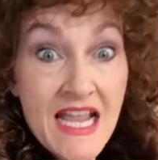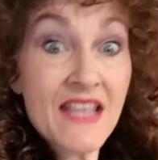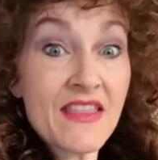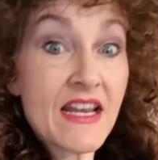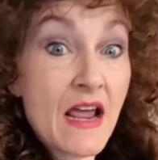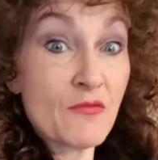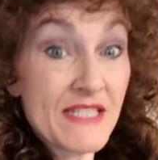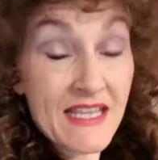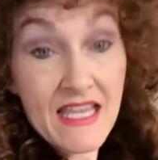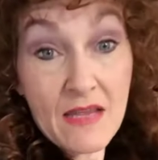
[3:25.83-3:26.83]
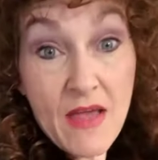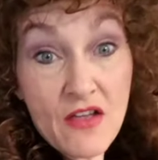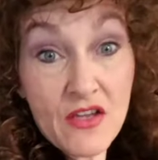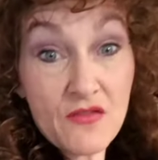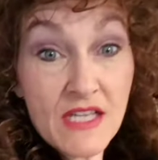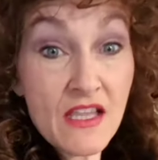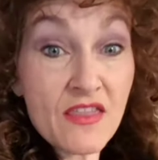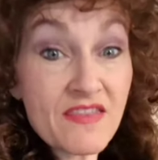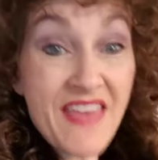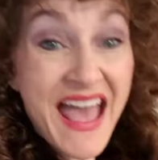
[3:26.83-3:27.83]
that I was thinking about using.
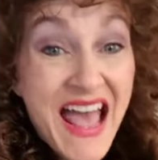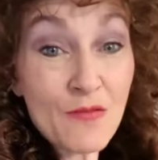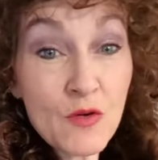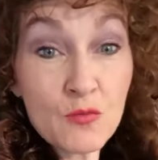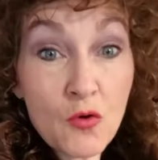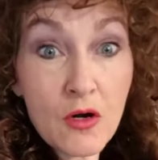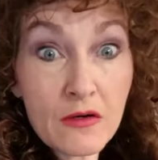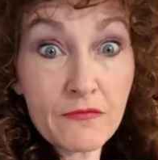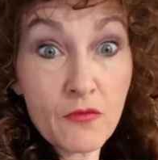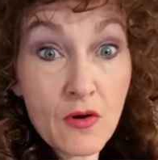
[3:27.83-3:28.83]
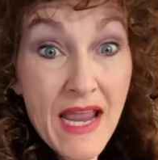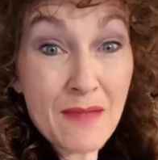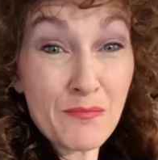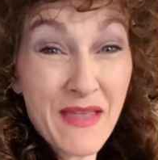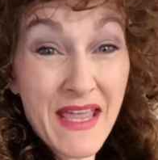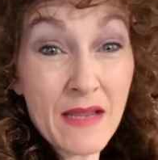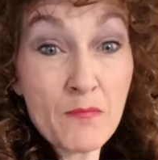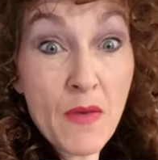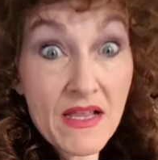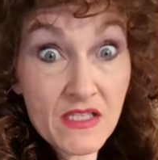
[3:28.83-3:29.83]
That would work for a
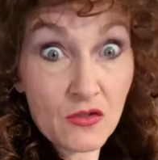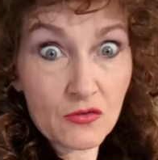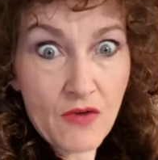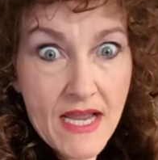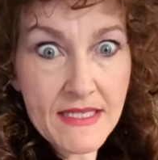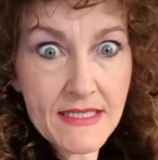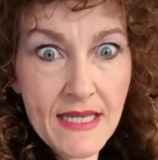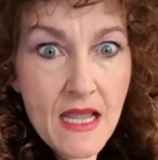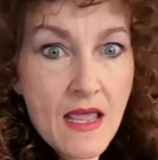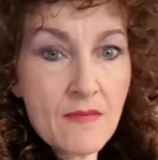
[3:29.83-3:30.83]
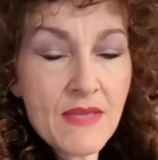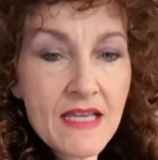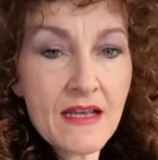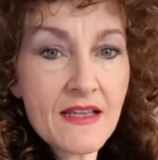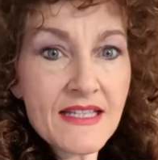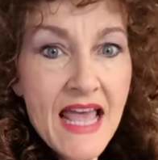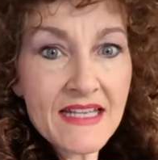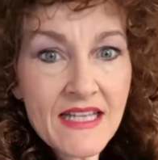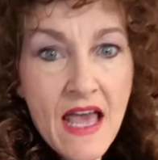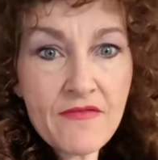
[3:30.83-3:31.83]
big bustle dress because that
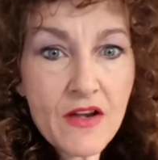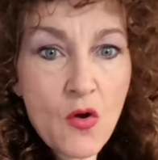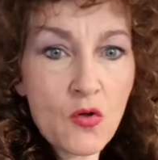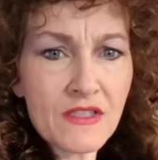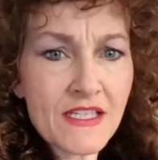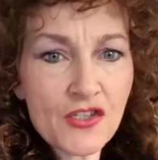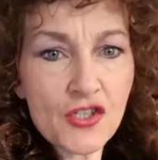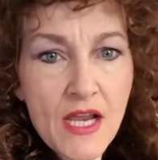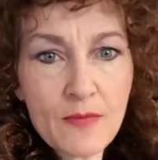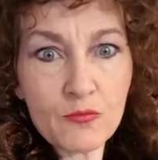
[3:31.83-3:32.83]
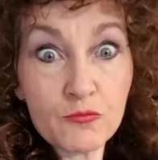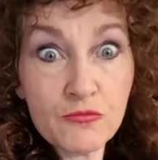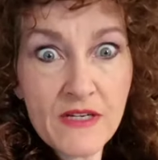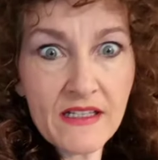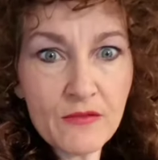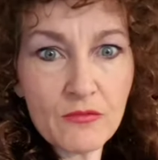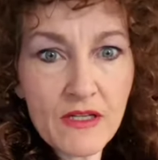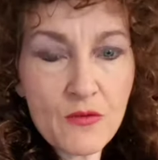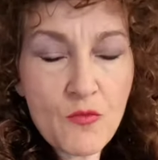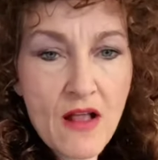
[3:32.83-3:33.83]
taffeta holds its shape really,
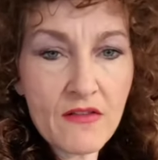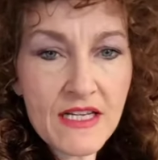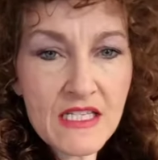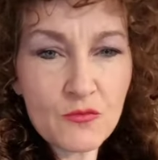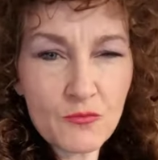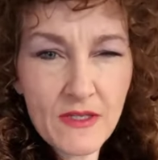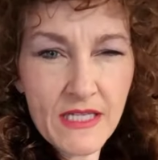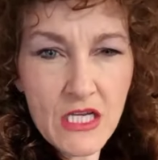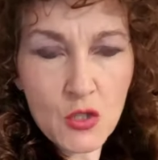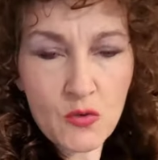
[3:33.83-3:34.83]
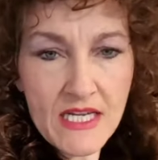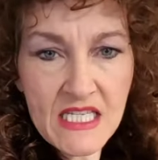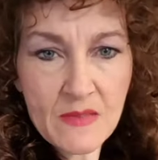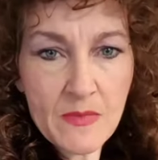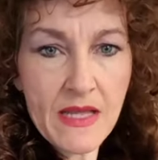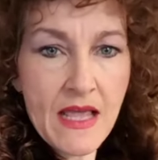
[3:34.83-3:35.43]
really well and it's really crisp.